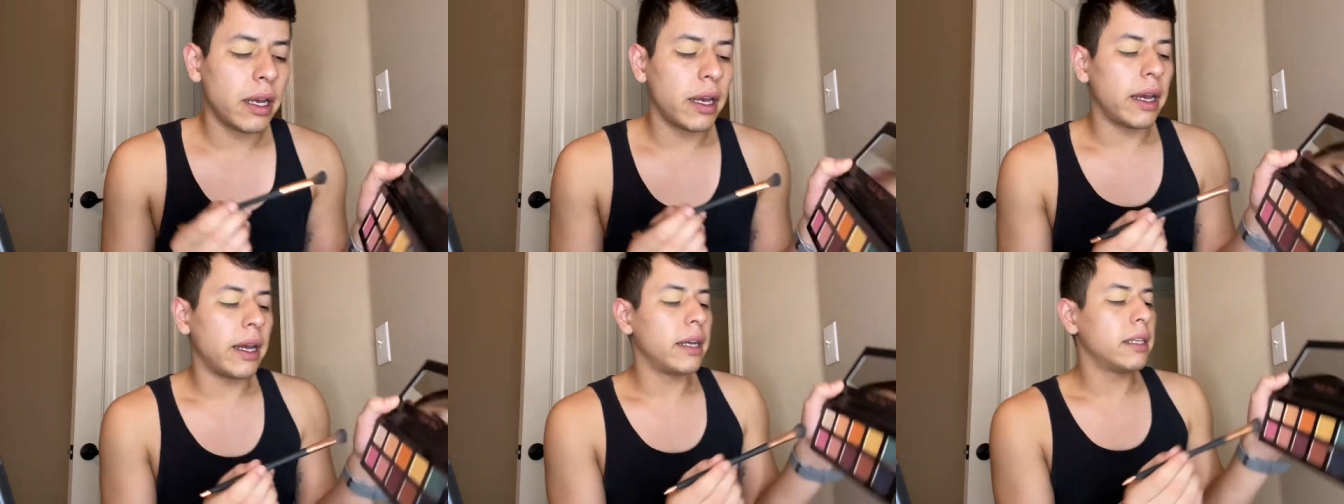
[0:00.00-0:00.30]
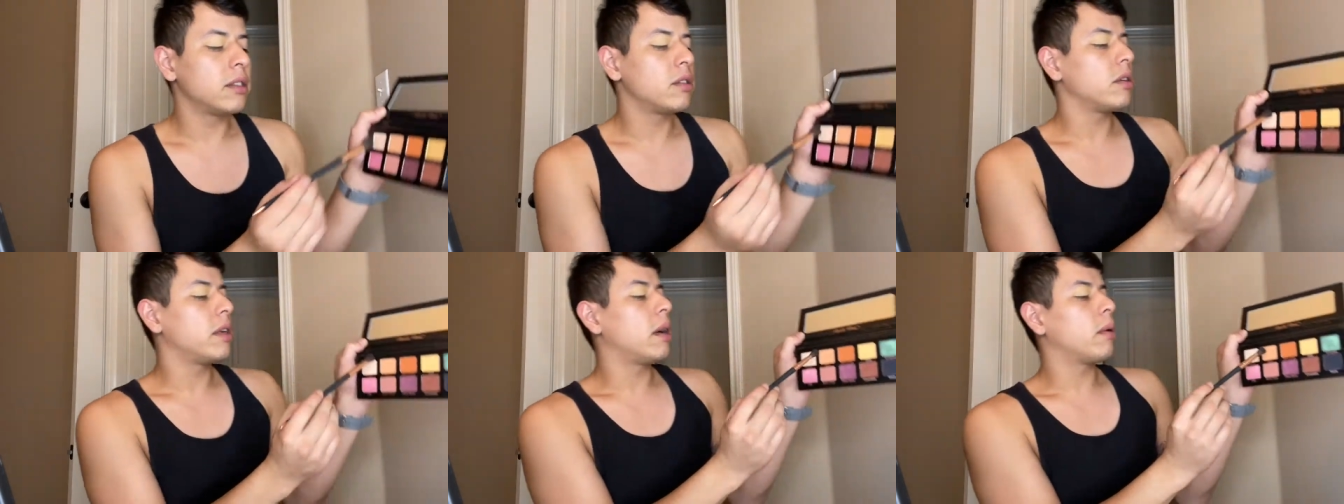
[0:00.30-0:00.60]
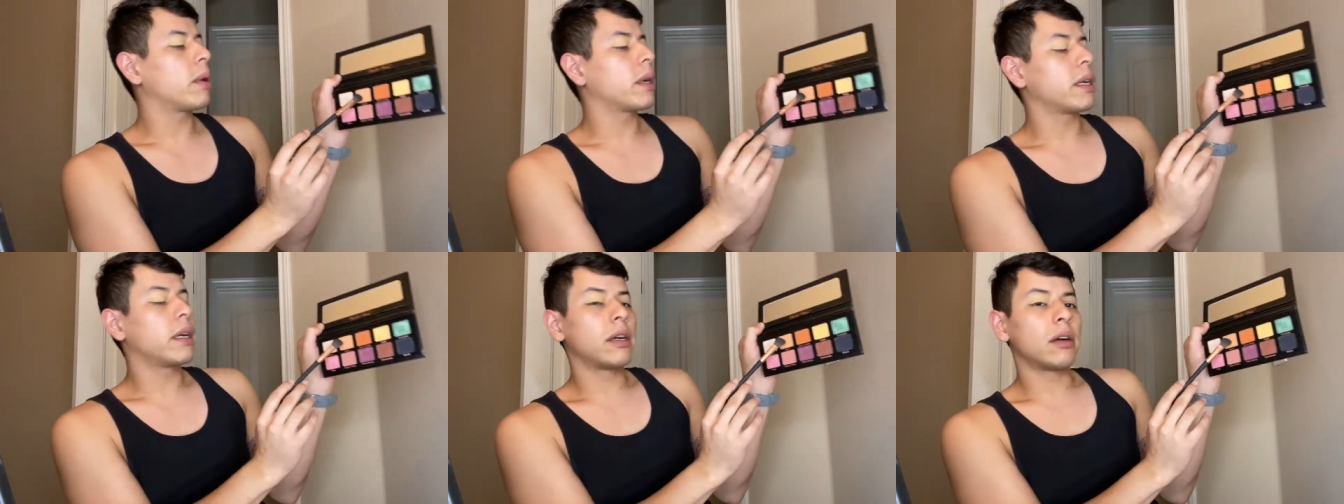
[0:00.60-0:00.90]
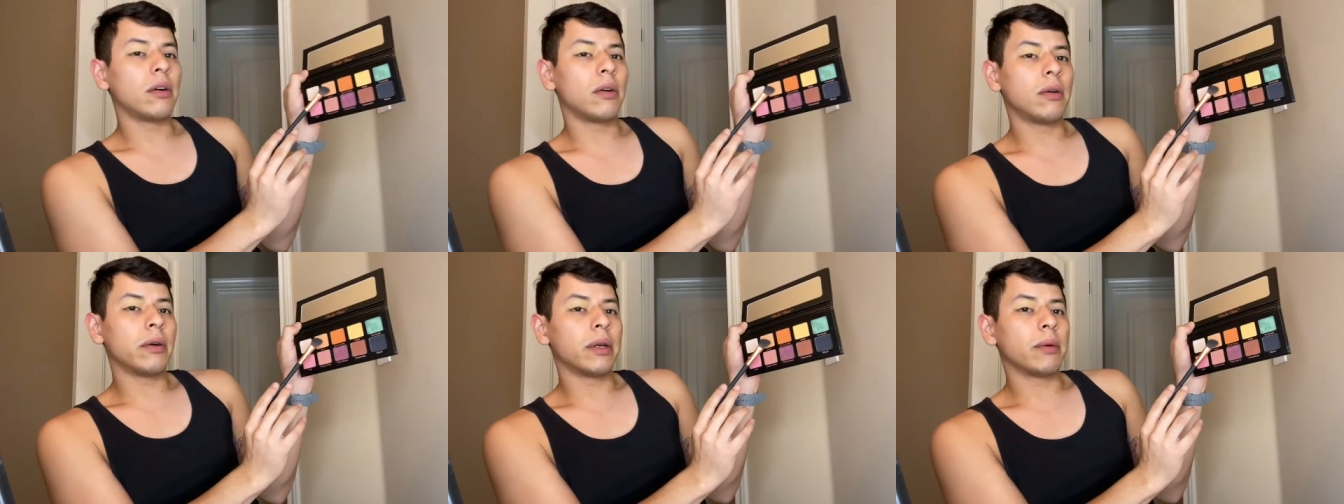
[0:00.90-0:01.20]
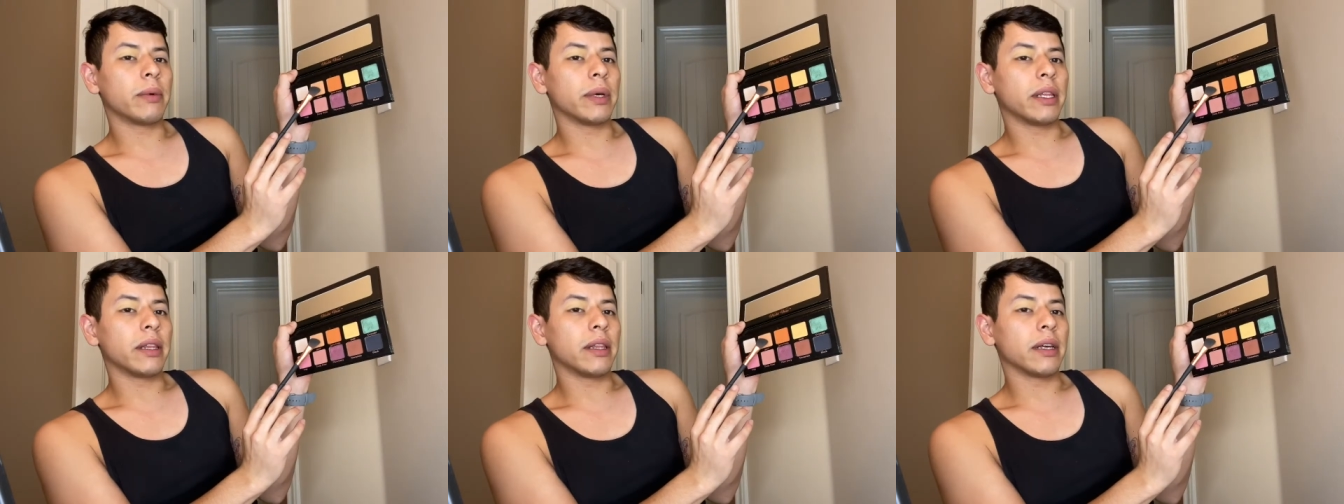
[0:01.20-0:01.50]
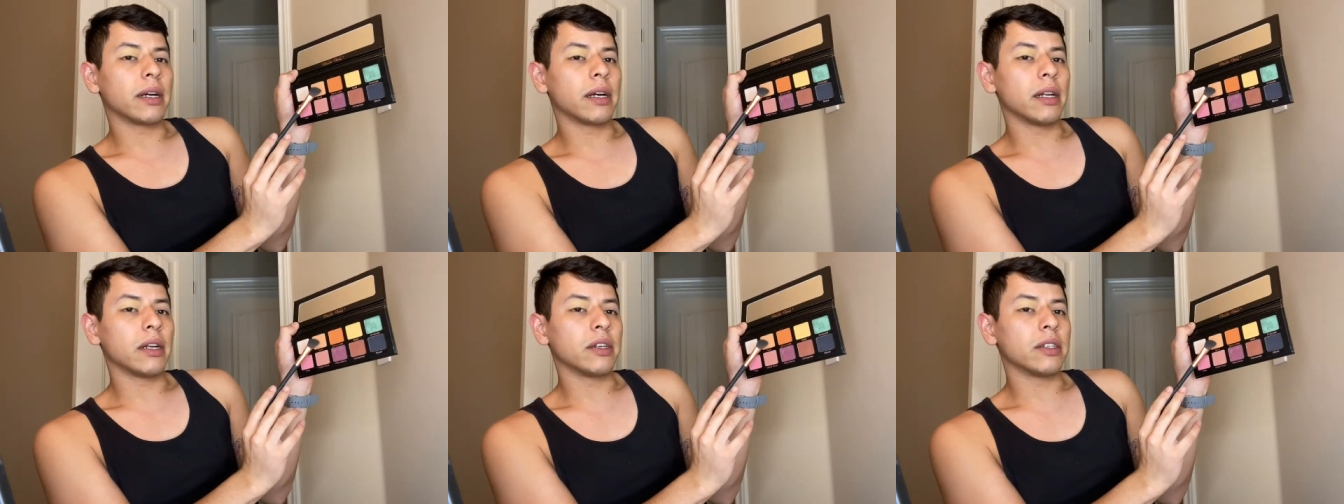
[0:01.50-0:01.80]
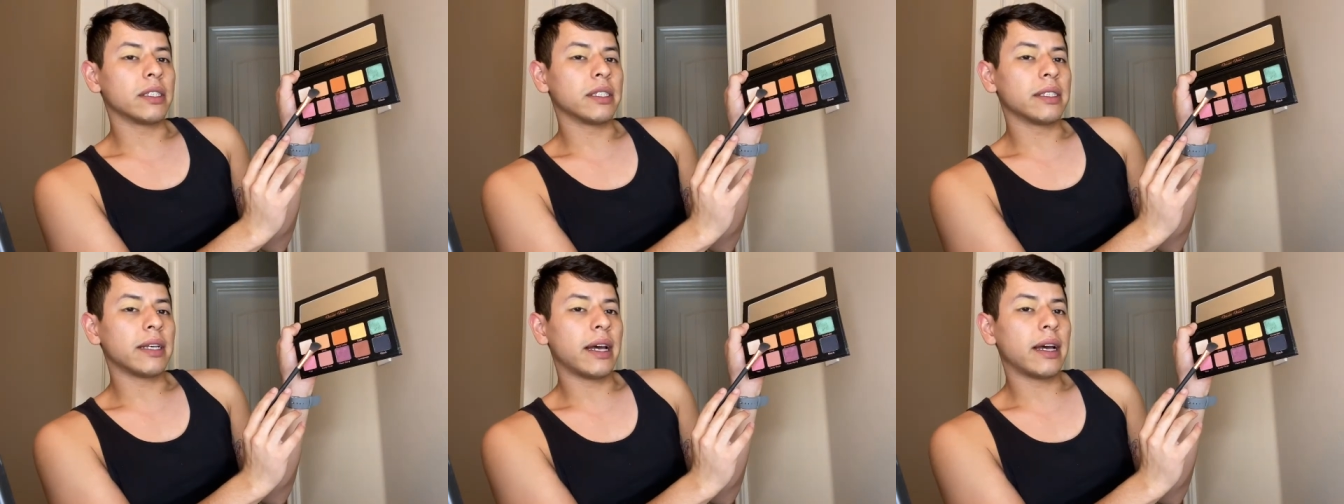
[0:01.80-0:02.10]
And so now we're gonna go in with the color
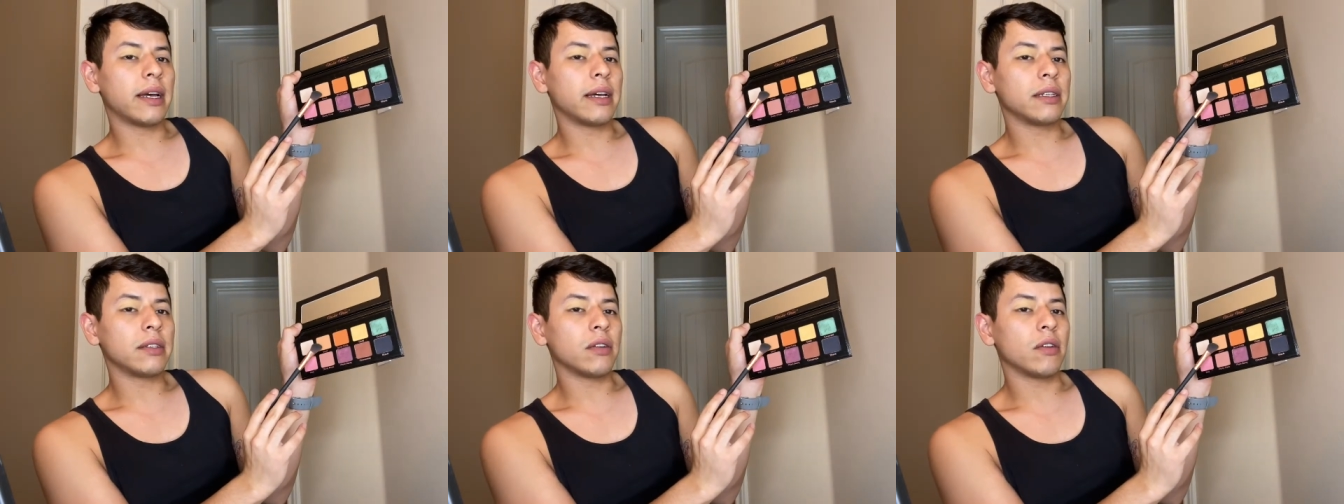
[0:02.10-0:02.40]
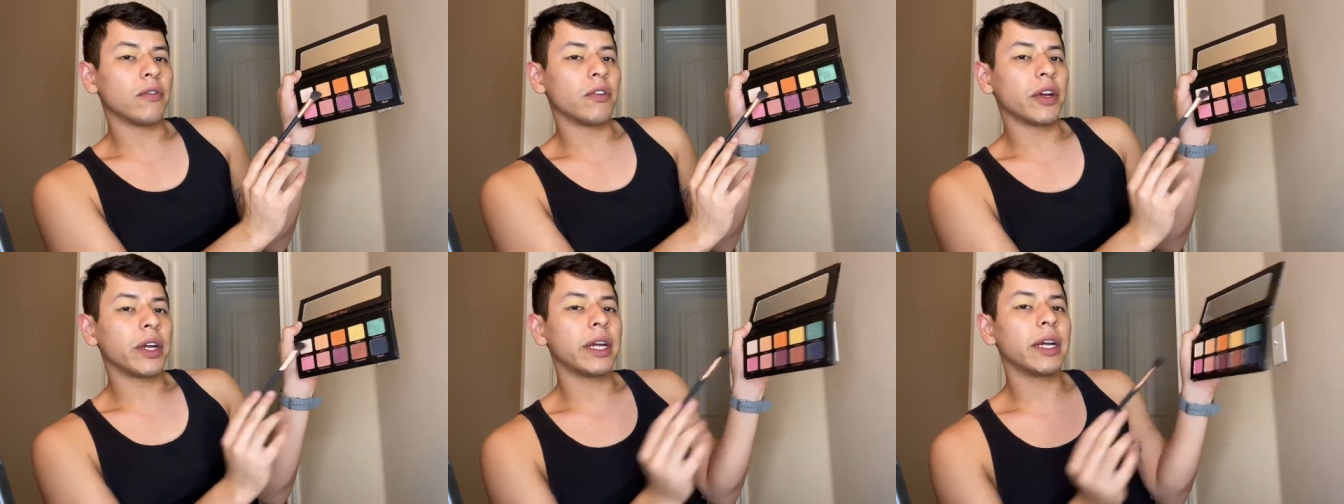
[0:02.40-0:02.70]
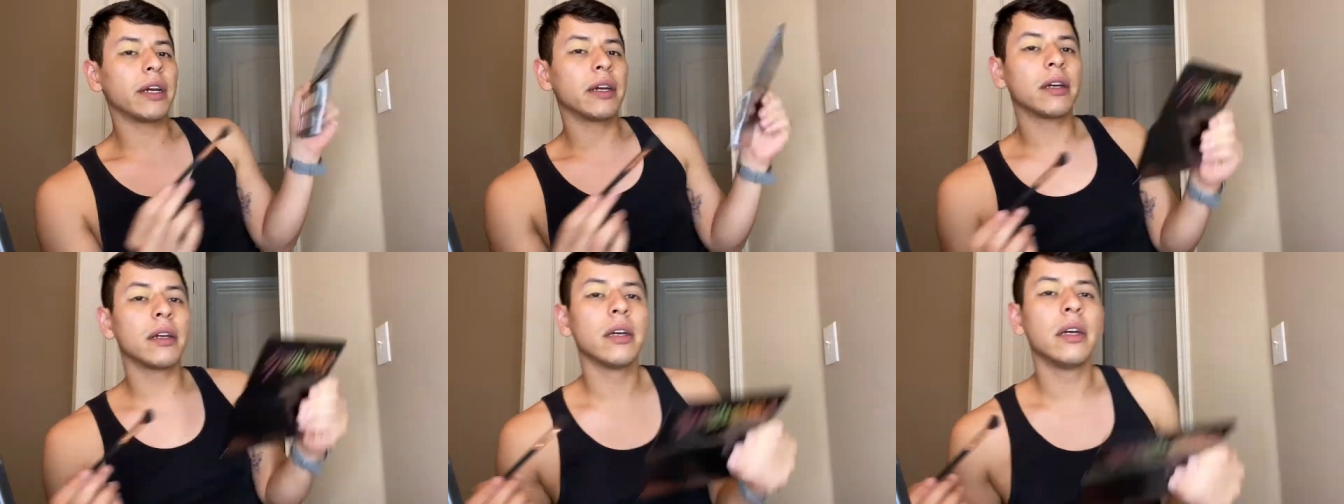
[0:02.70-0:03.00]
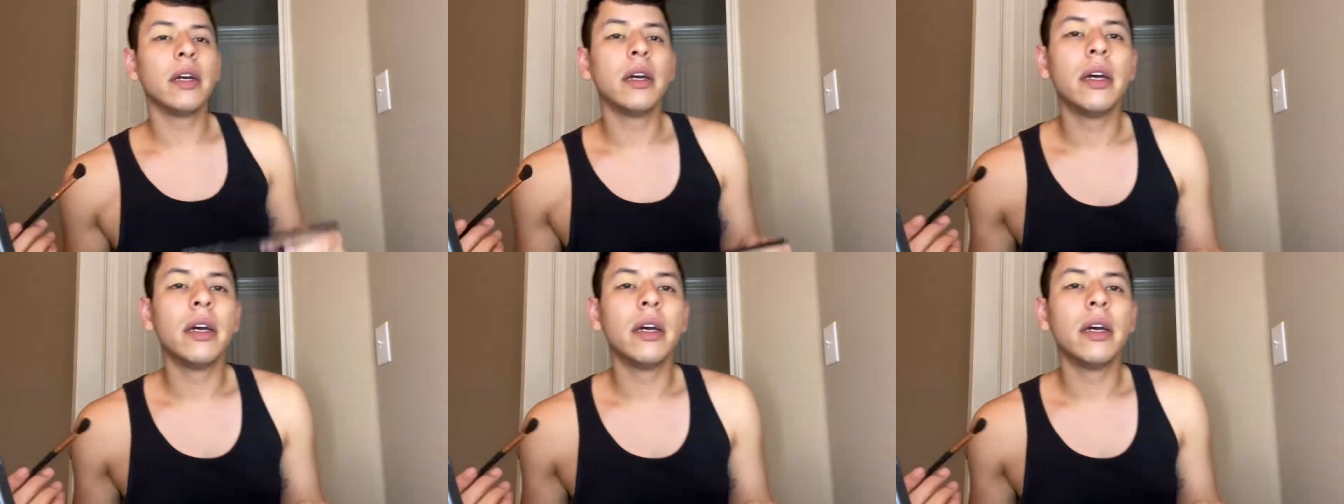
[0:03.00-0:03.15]
Sand over here.